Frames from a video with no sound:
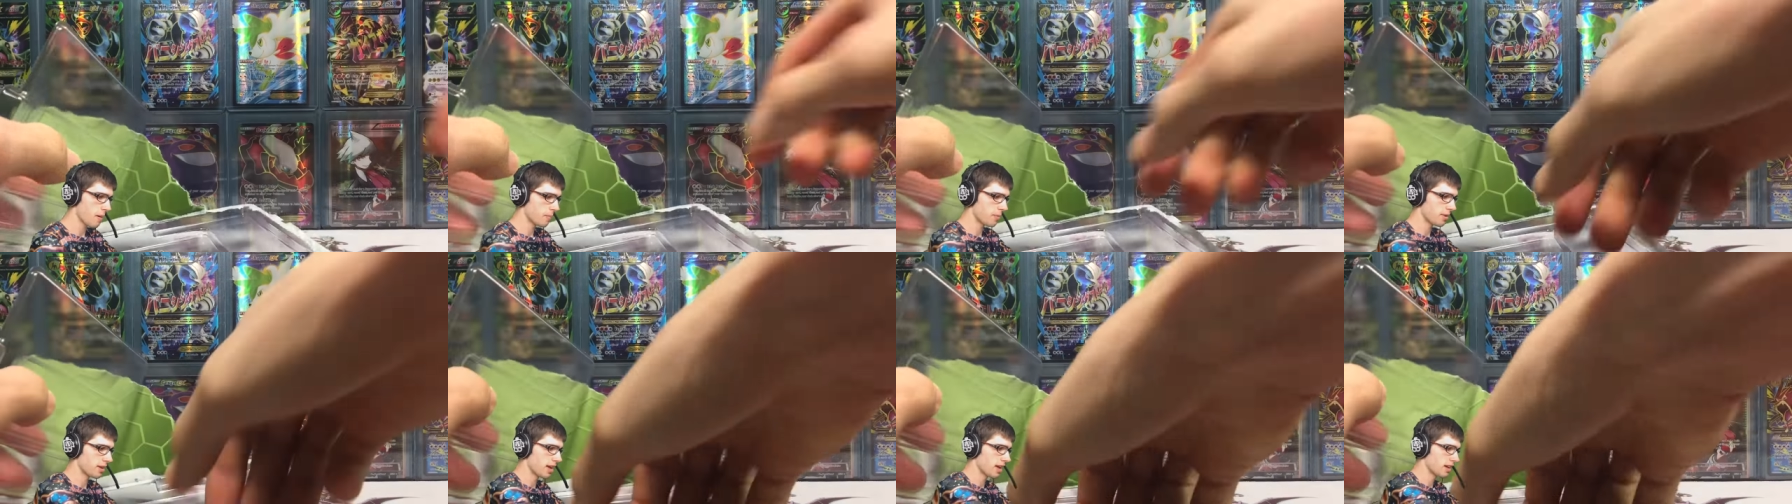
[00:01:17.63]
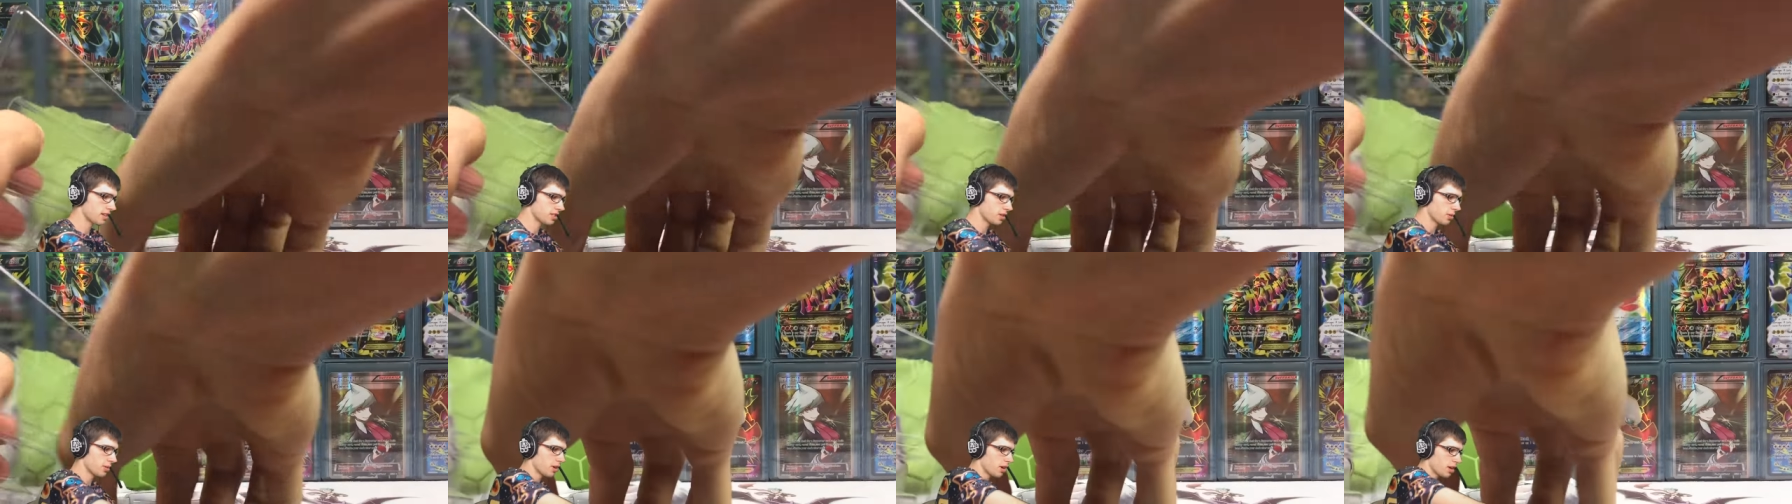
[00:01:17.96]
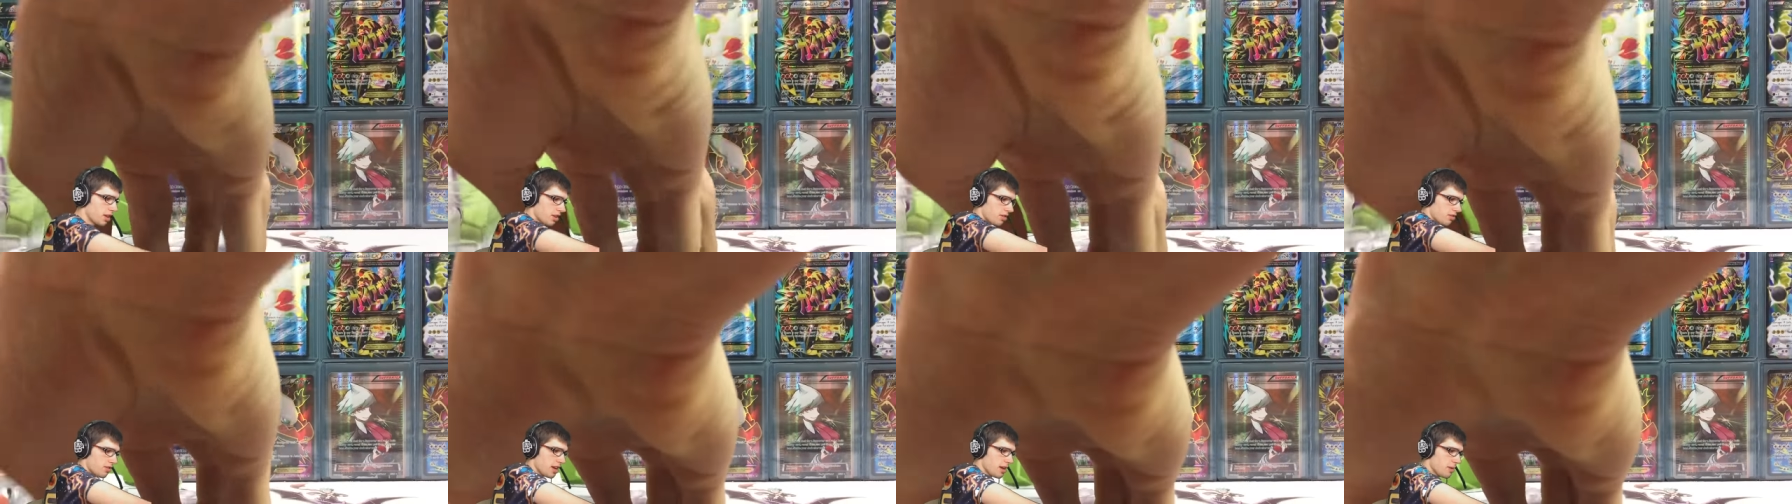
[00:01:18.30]
But yeah, so we
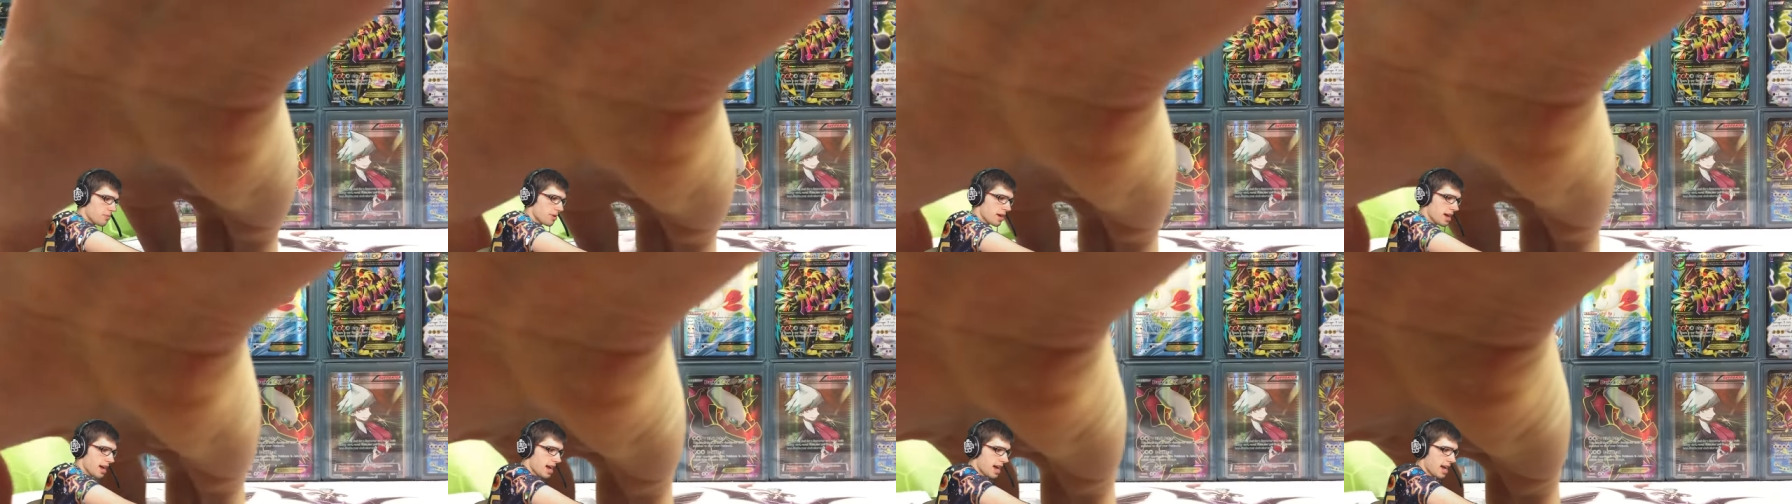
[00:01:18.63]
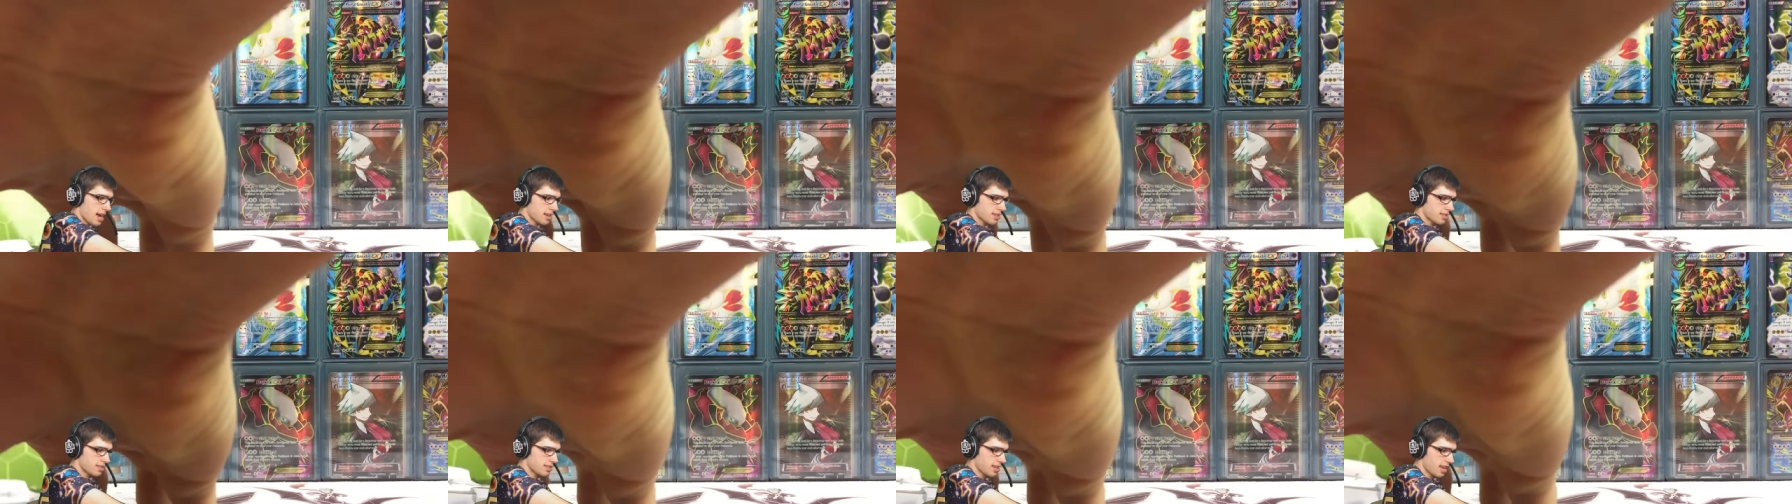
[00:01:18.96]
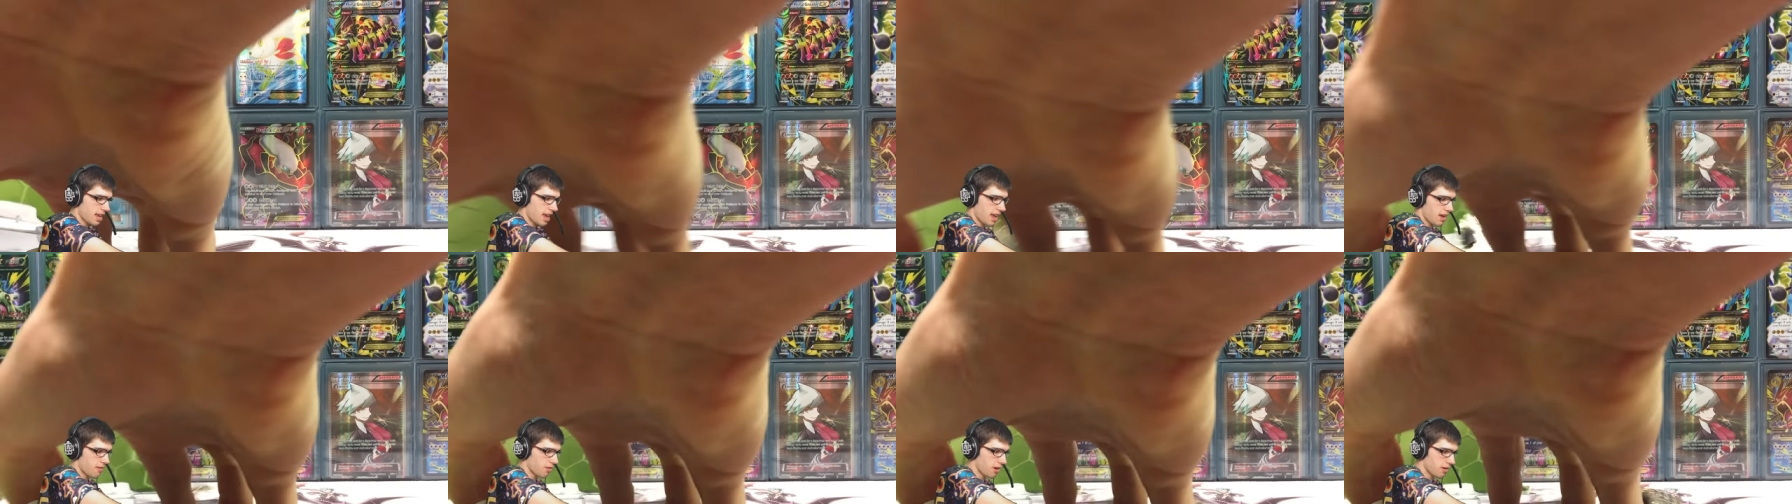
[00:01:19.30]
got 3 packs,
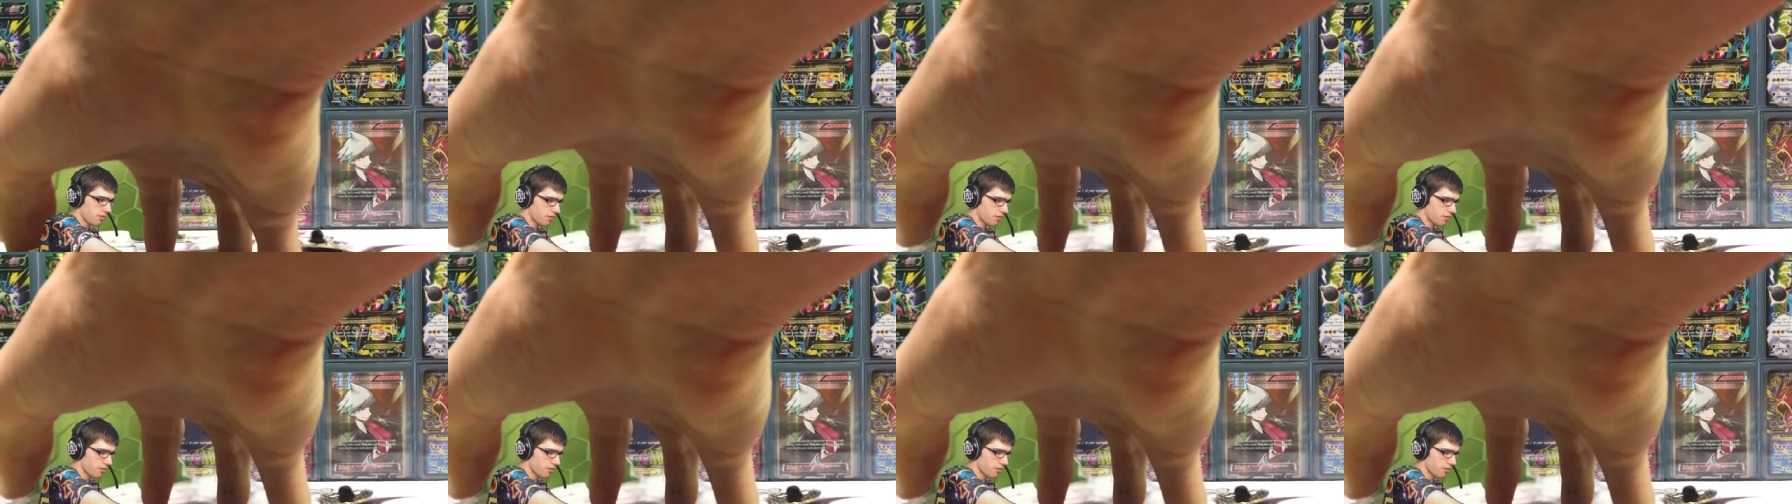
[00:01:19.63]
and